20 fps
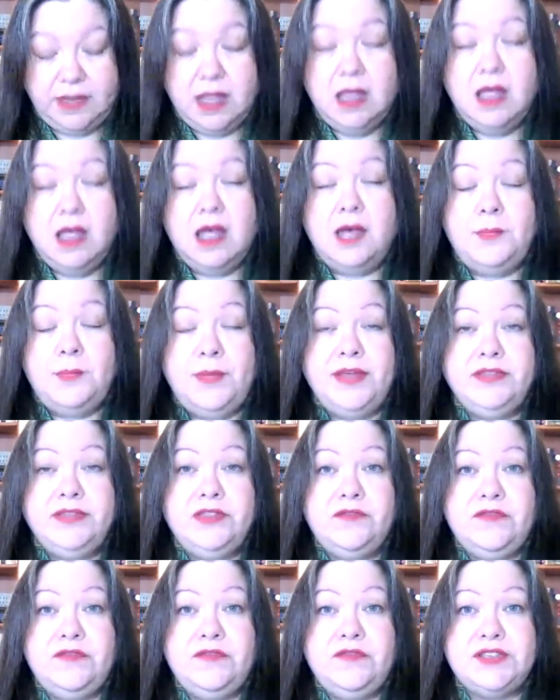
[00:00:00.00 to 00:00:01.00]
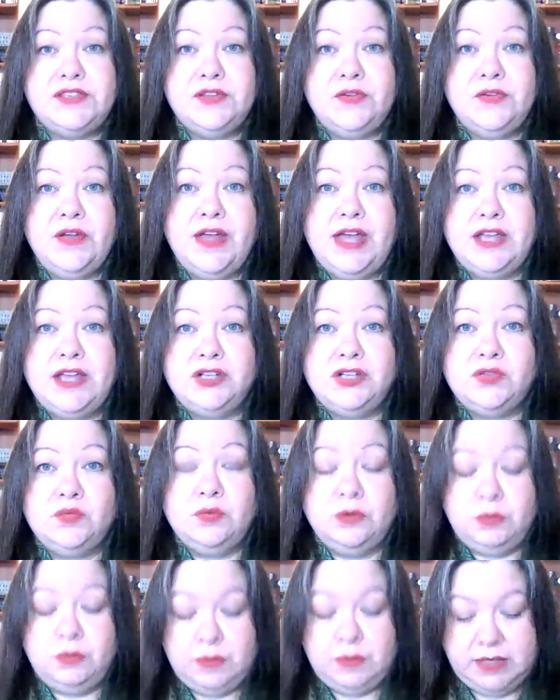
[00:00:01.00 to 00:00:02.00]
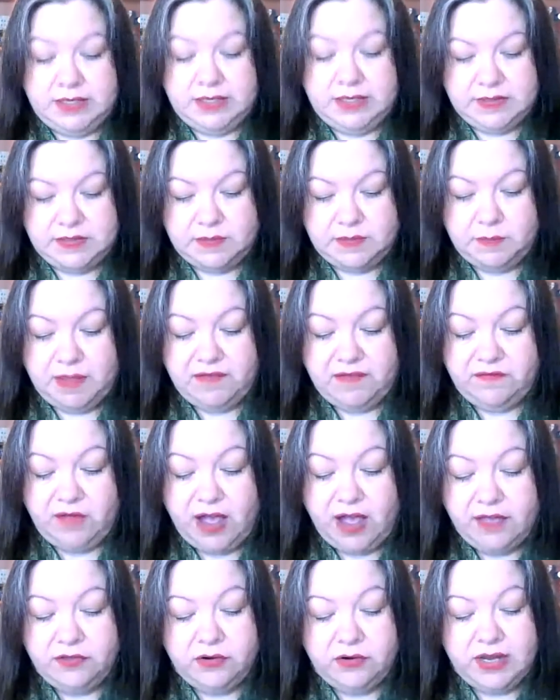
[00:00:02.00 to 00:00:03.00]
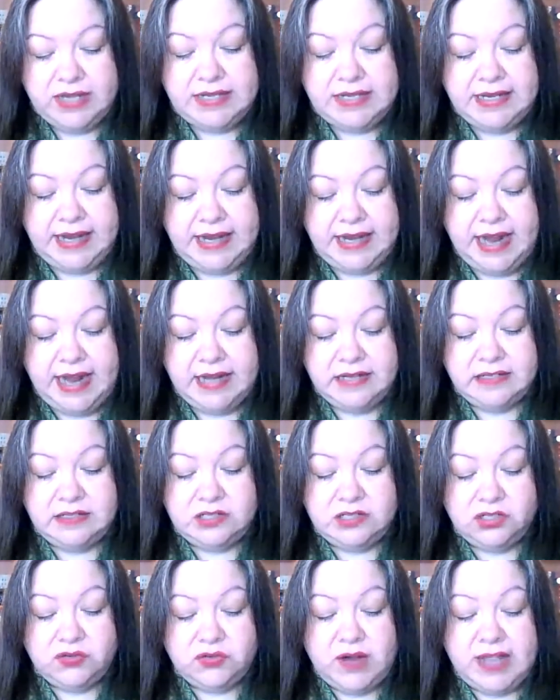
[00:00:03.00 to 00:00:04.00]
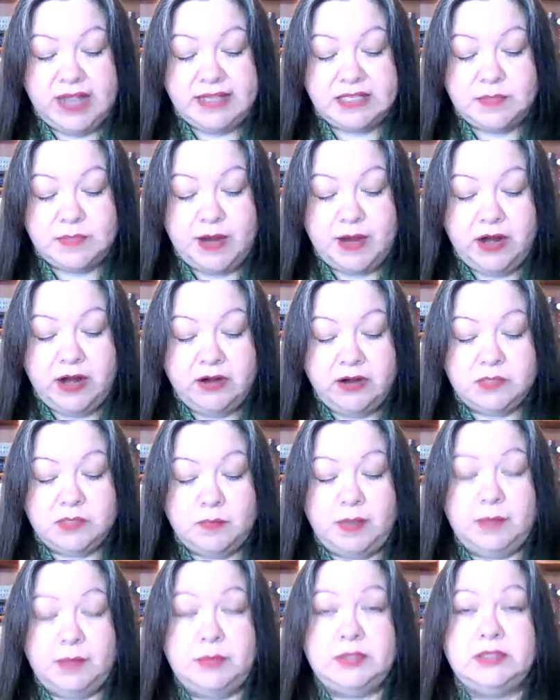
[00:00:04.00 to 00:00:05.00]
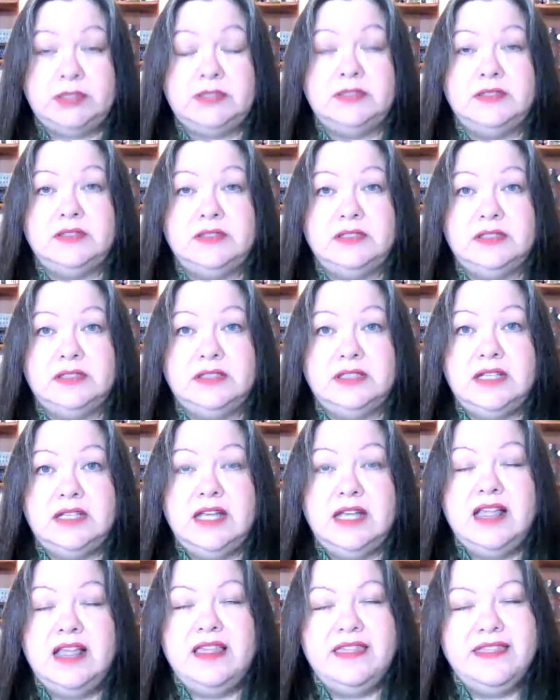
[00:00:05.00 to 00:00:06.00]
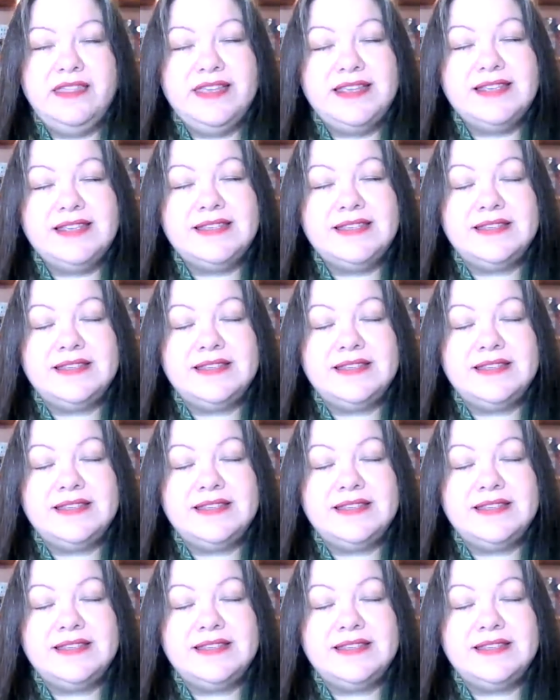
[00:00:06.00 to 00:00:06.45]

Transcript: Among the viscera and ruins, my father indicated the transparent bubble. This